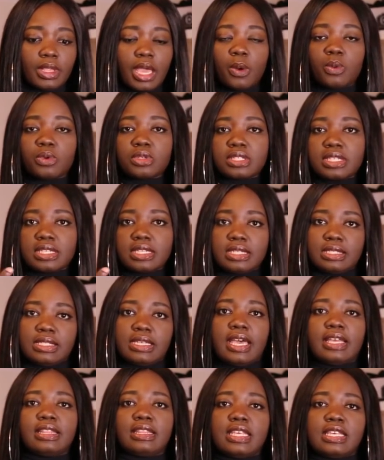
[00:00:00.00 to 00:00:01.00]
I want to
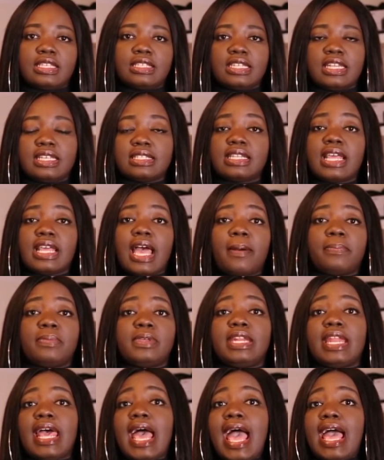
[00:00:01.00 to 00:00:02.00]
design this, it doesn't
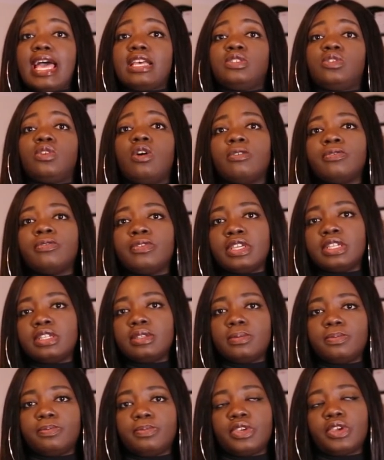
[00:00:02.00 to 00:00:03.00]
happen as often,
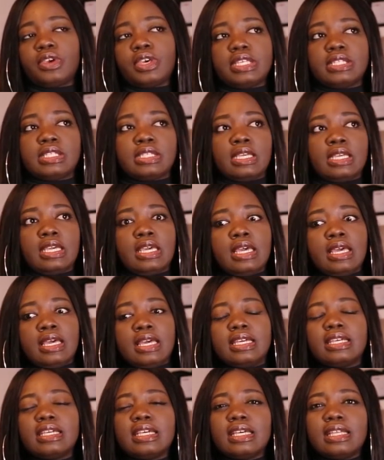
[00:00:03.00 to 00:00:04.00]
because
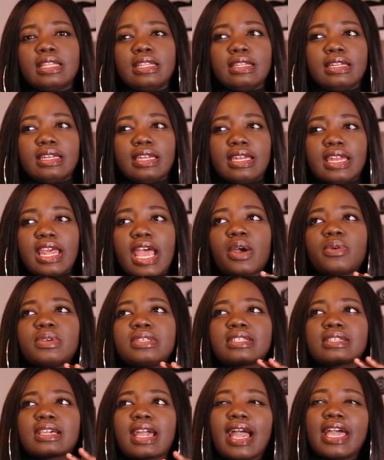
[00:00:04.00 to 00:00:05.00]
now
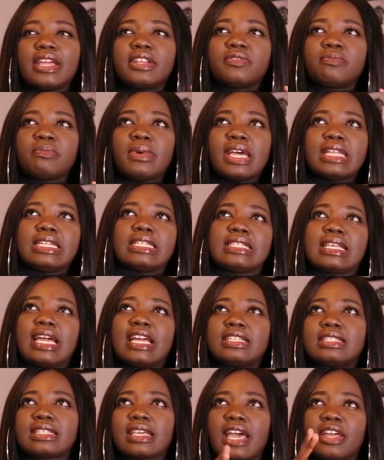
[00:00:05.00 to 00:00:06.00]
it's kind of, my
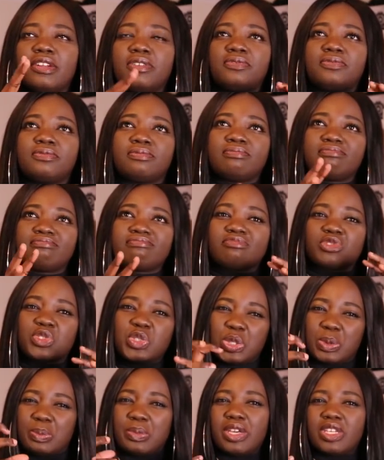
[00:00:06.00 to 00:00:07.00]
design is kind of
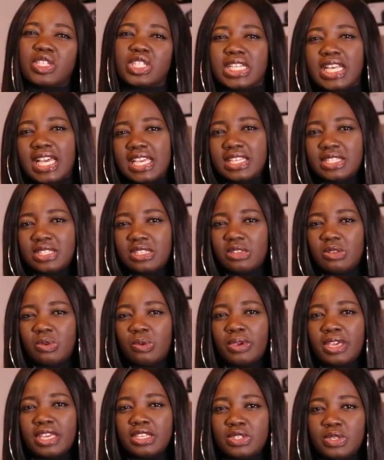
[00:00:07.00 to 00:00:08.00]
commercialized in a
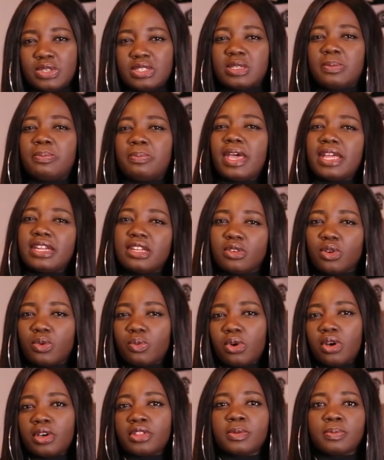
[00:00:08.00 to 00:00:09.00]
way, so it's dependent
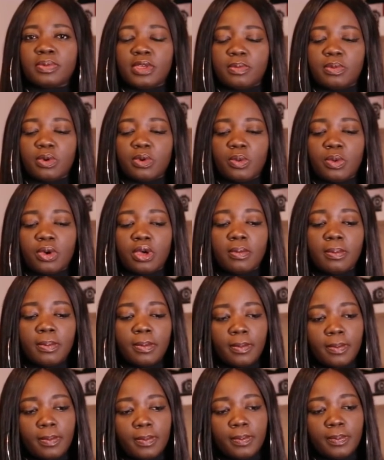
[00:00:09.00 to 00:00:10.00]
on what other people
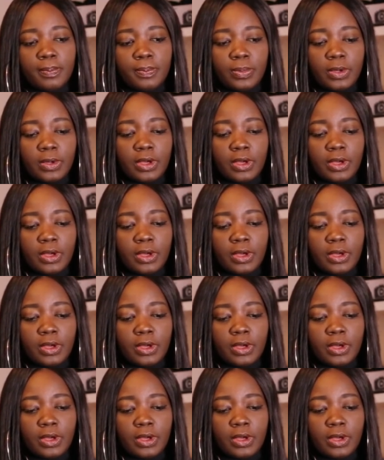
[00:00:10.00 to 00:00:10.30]
want.